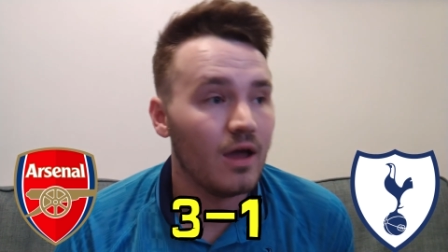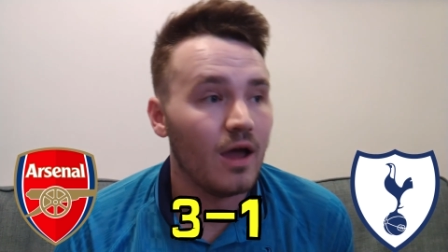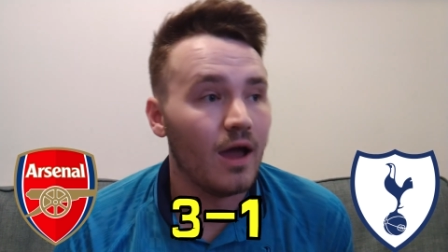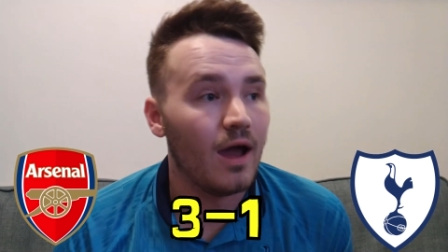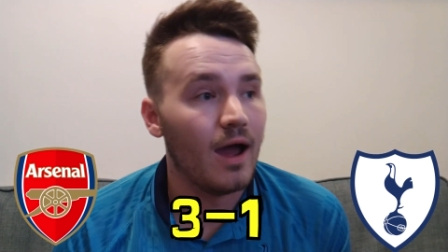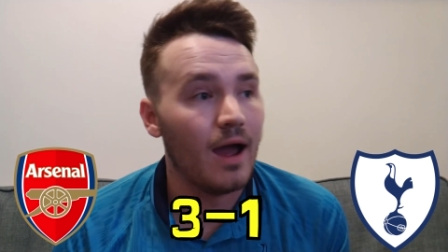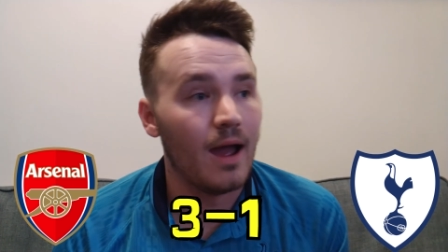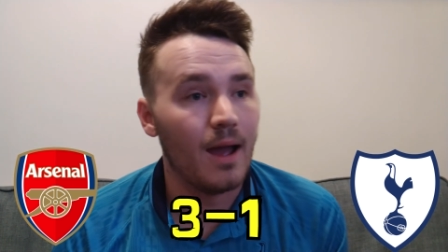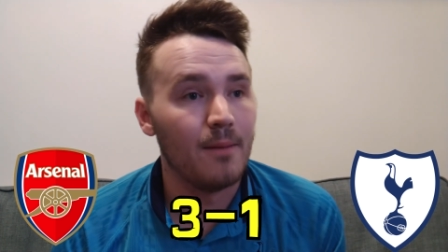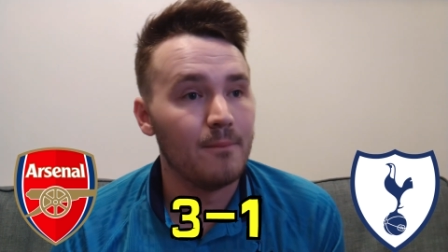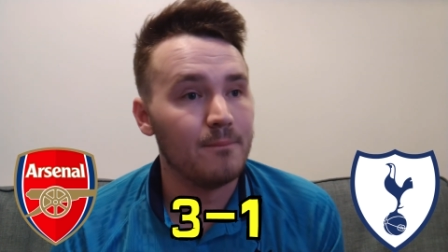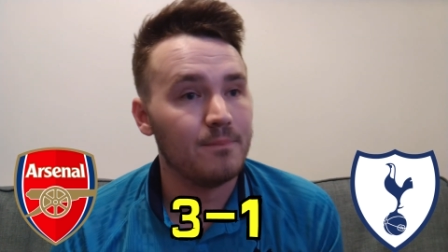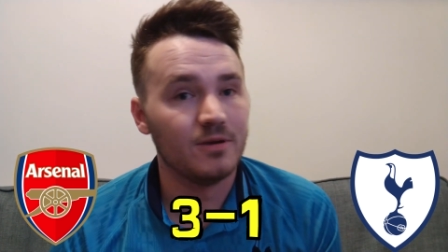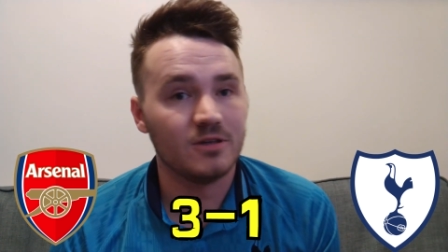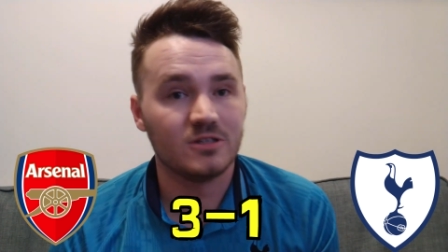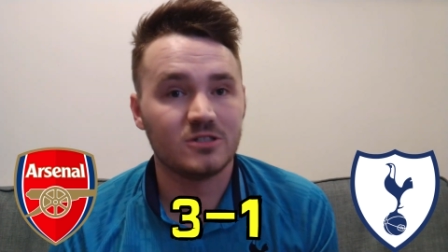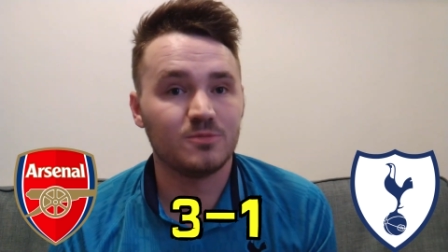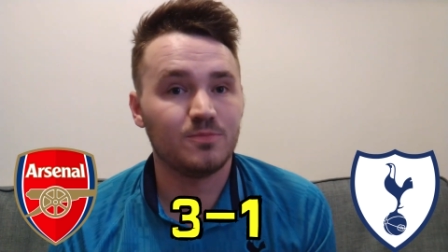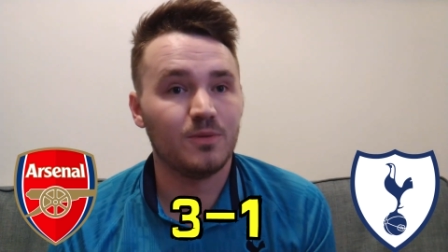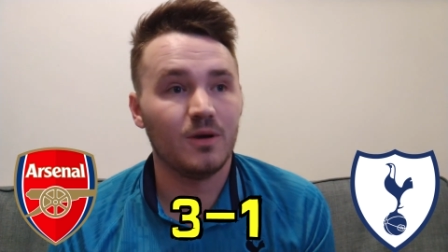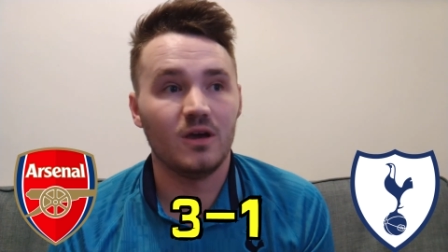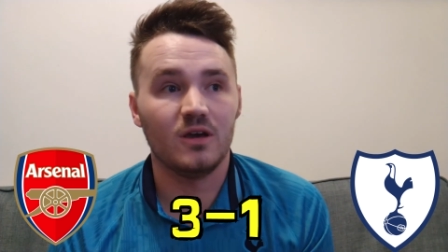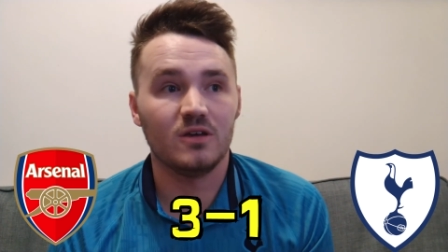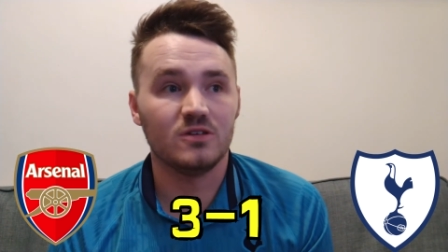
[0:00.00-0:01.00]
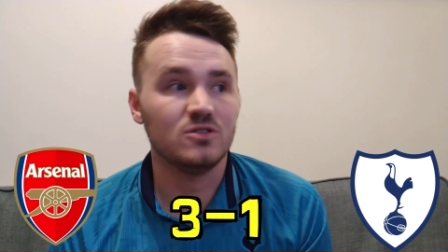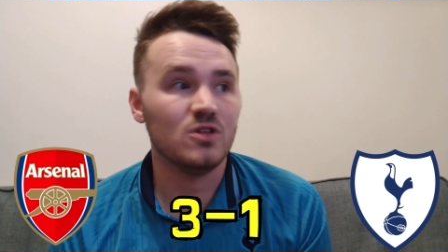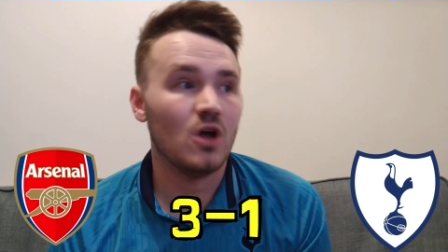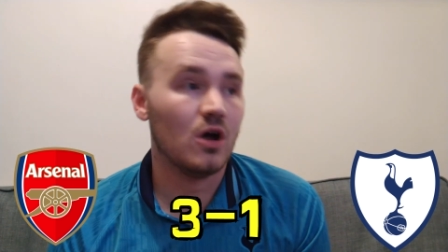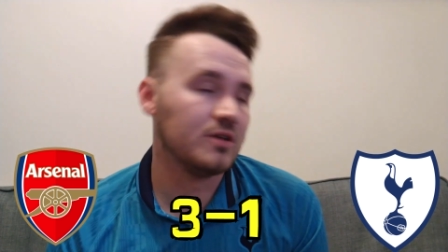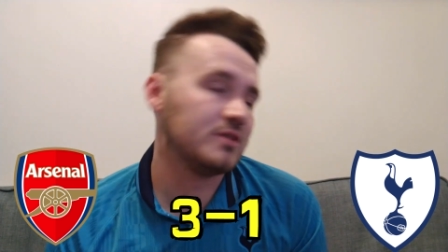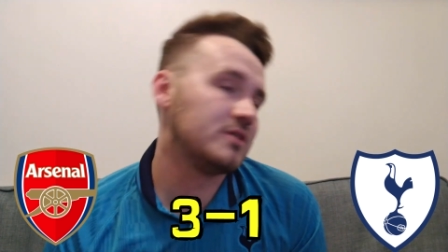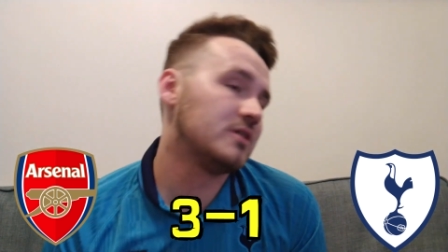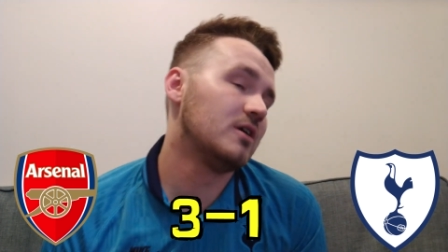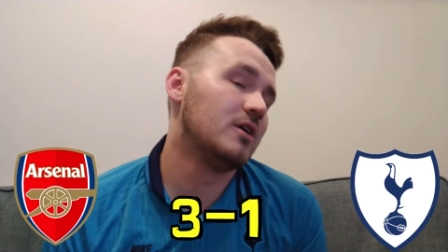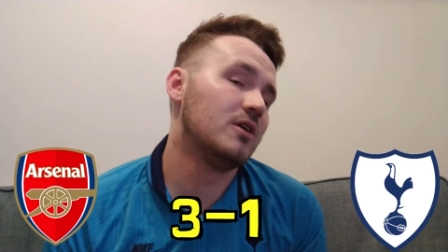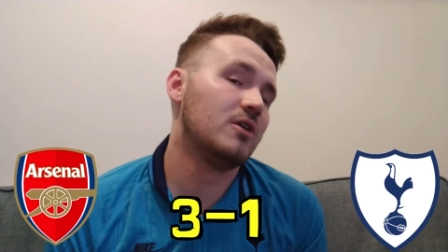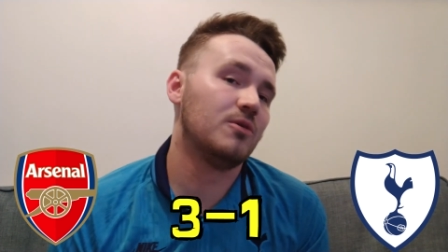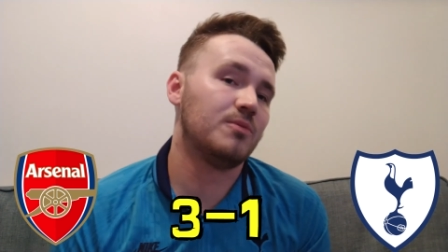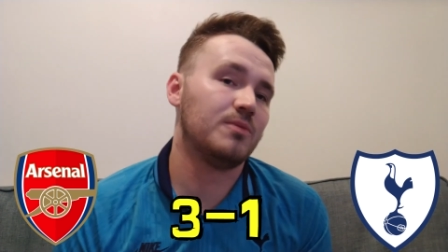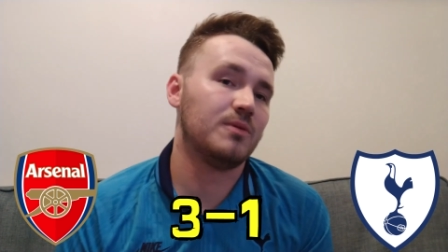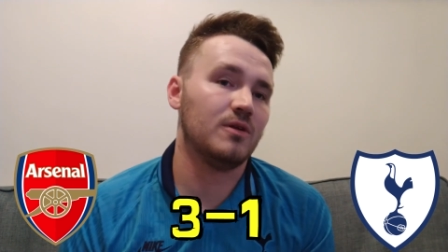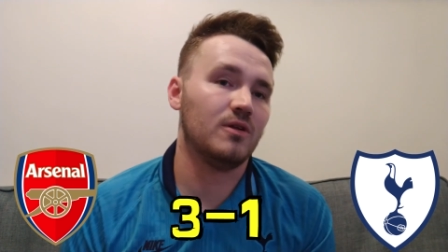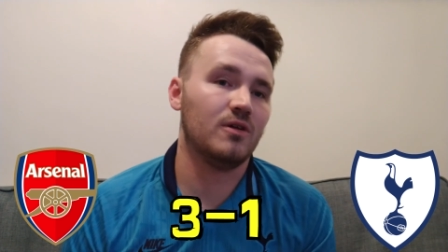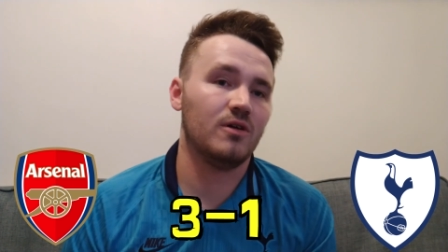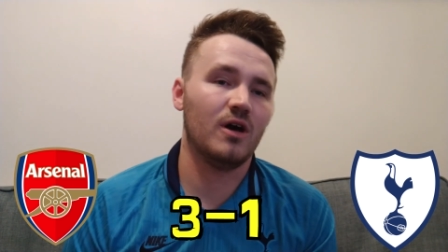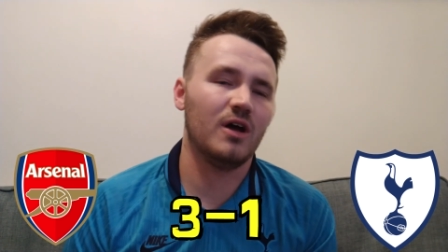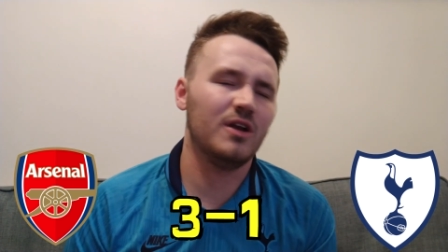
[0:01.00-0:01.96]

Um, but Spurs not turn up enough.